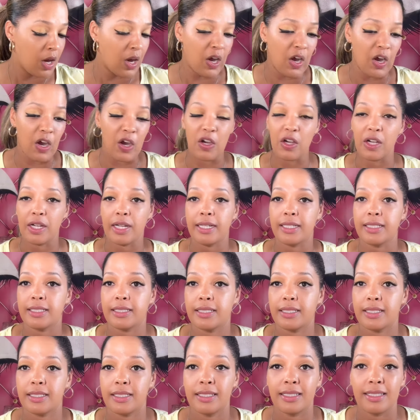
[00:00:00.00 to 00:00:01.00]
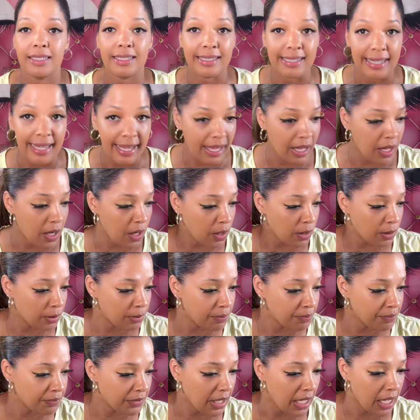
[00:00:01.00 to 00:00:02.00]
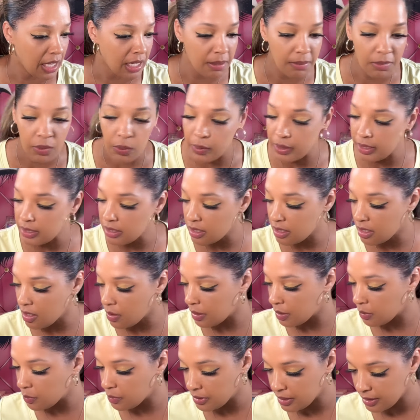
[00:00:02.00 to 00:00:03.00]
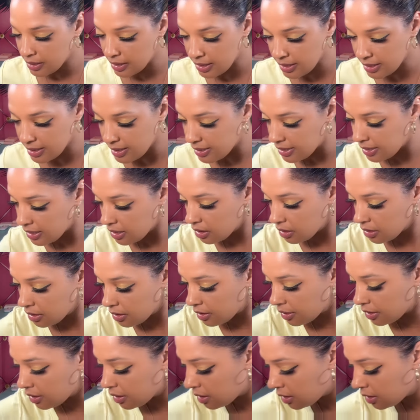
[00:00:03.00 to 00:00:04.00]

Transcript: All right, now I am going to go in with the concealer.